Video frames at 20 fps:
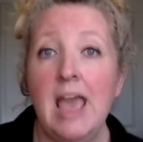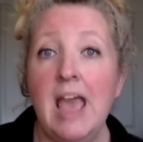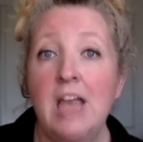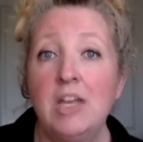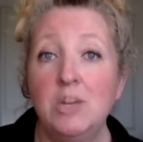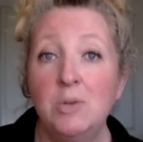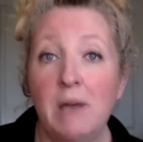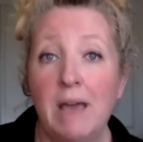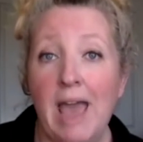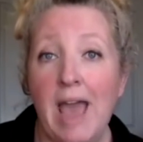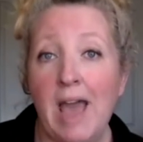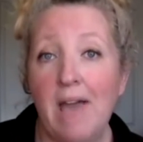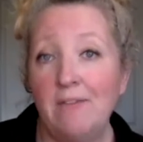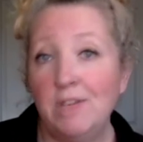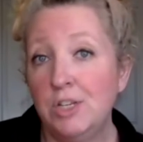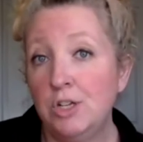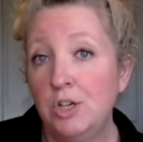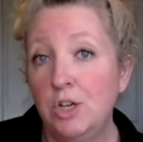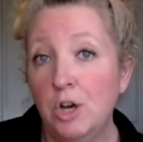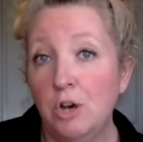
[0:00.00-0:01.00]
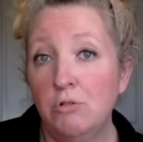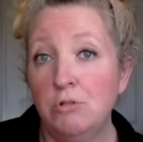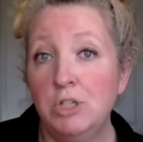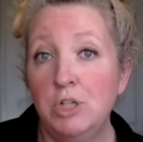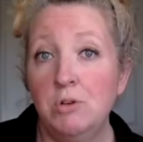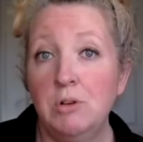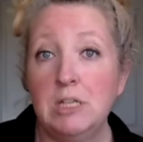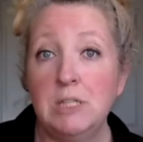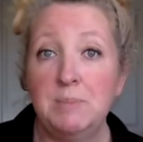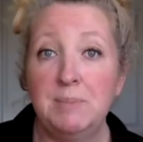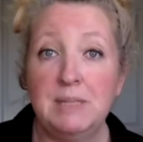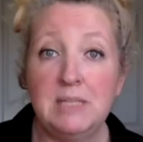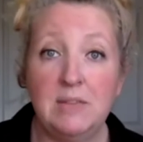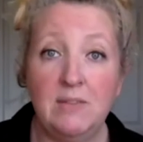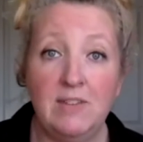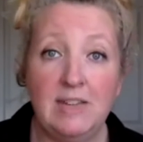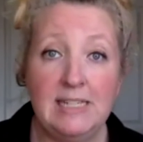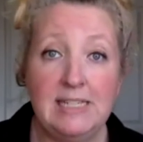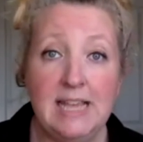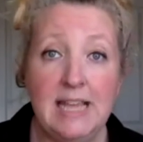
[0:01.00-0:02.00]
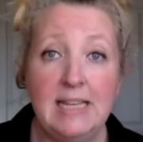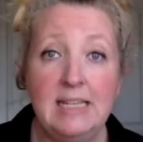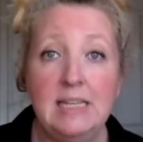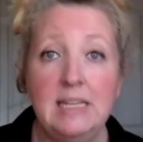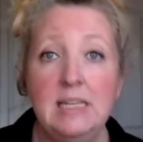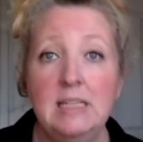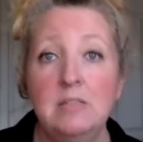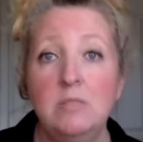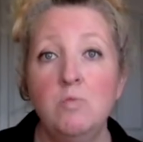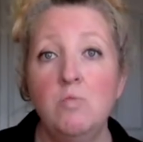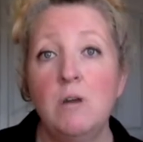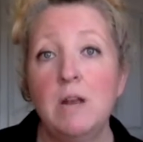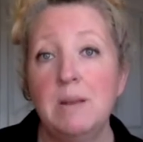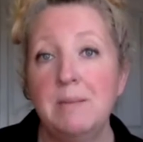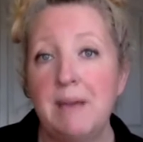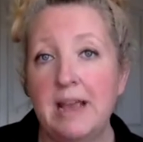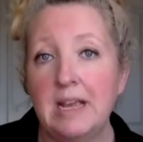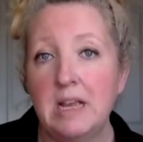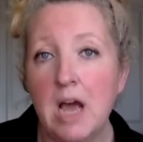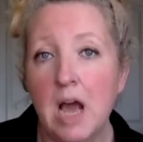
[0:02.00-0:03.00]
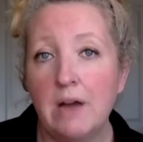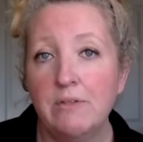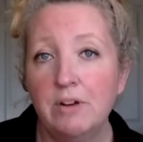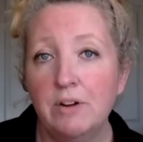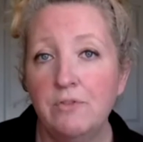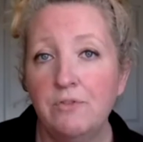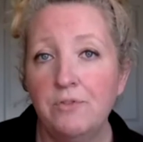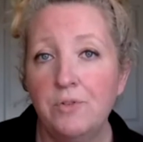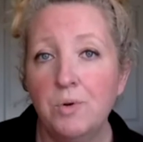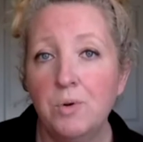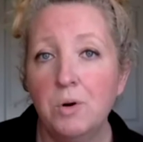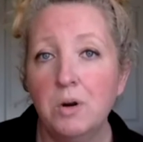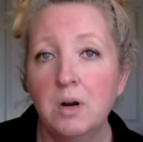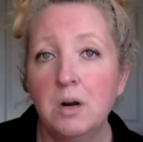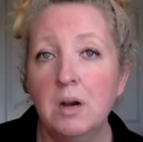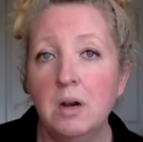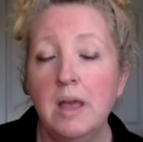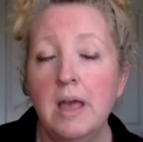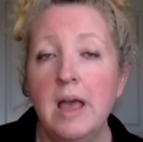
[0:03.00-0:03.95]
do I have to go to a specific dentist? What am I covered for?